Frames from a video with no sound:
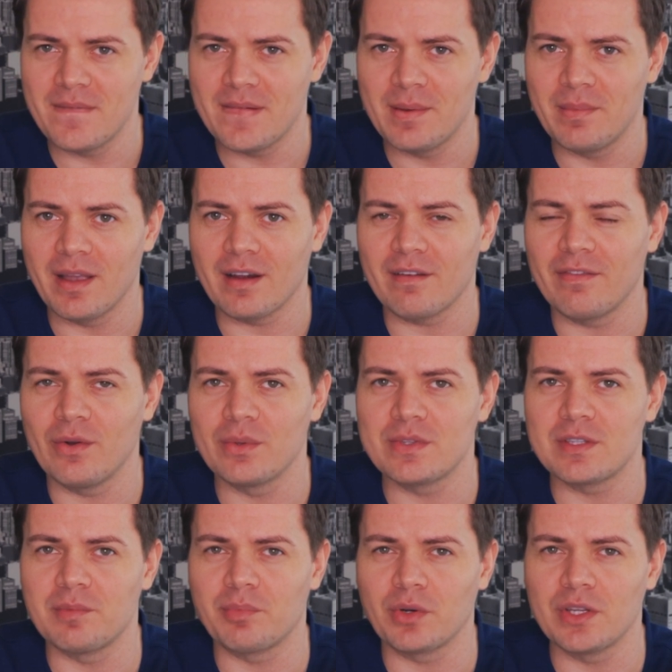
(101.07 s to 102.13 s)

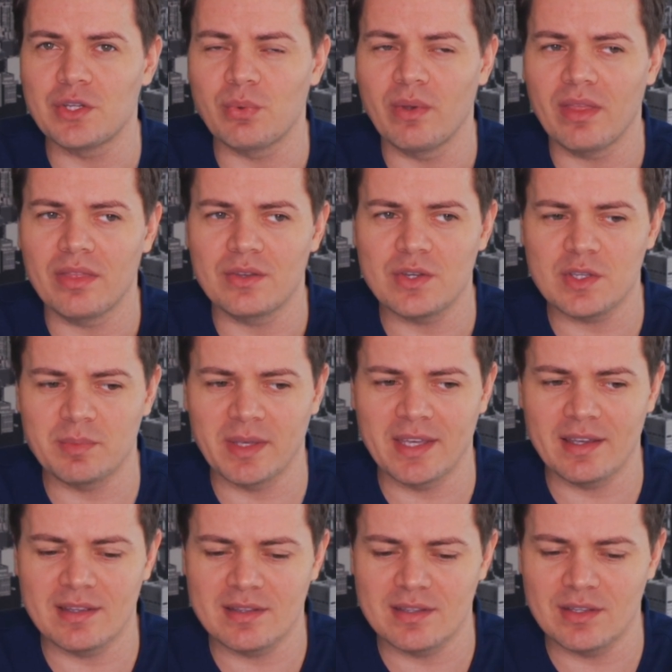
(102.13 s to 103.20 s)
microphones to preach with, just
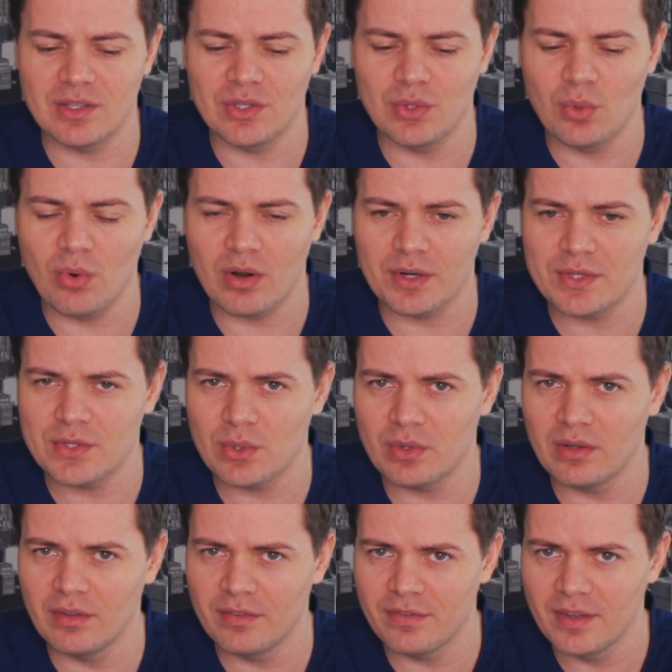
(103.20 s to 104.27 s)
because you are
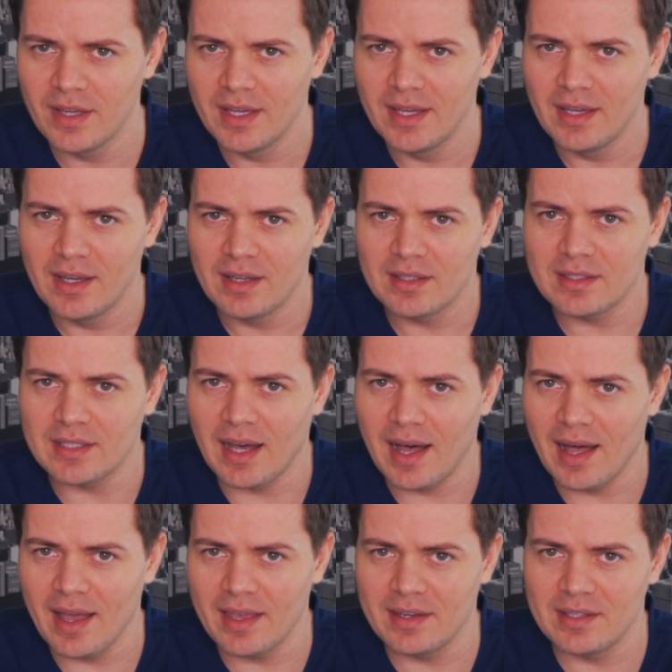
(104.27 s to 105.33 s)
sort of
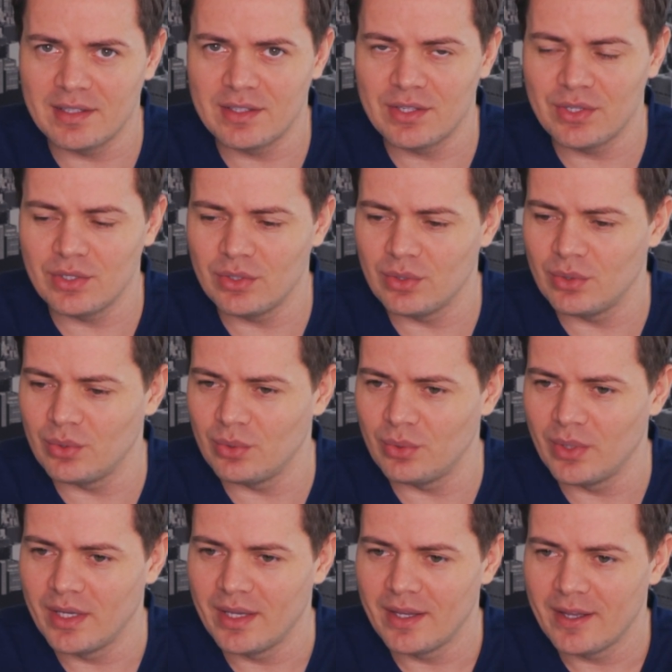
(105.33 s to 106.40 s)
tied
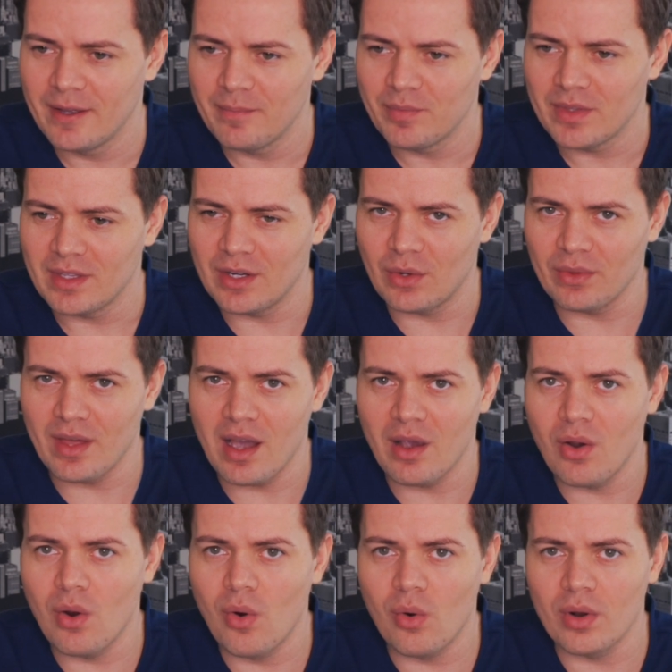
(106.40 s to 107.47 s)
to, the
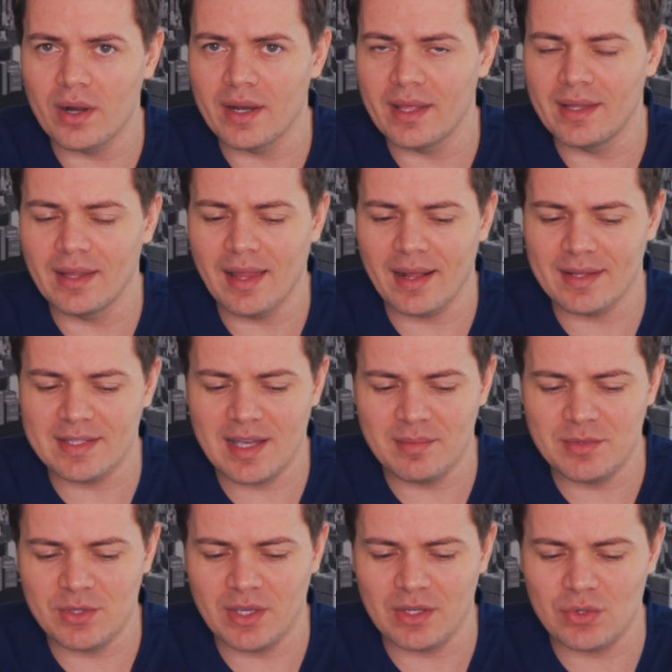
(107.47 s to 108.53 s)
cord, and a lot of
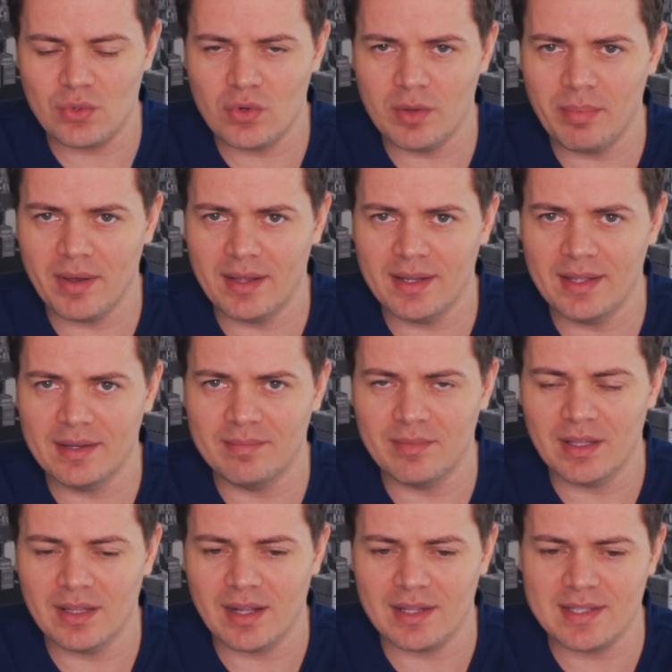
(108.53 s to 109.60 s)
times you can trip on it.
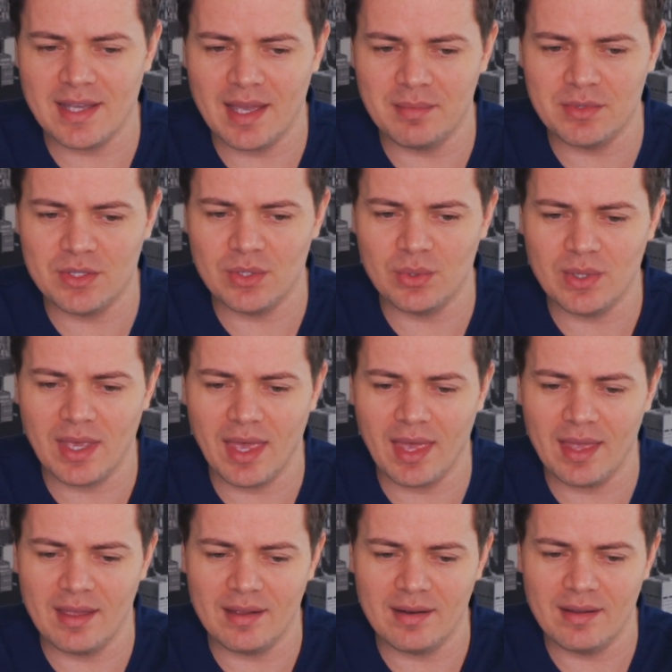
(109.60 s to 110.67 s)
A lot of times you
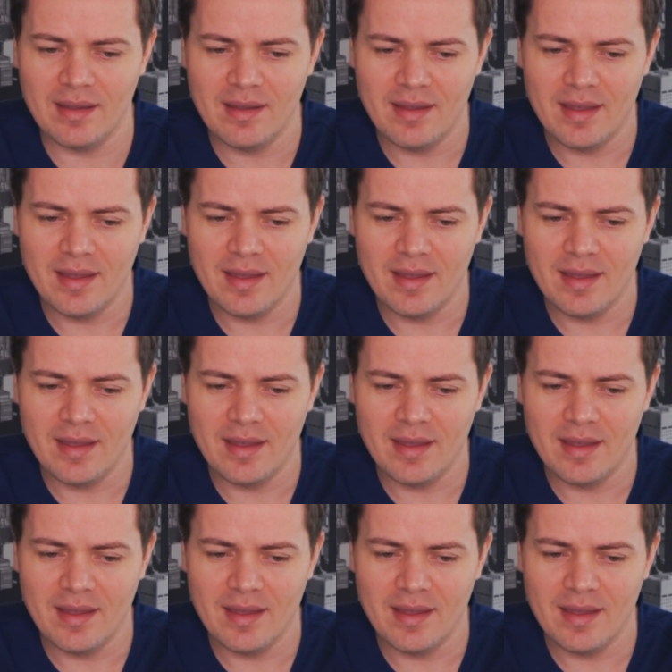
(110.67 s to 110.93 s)
can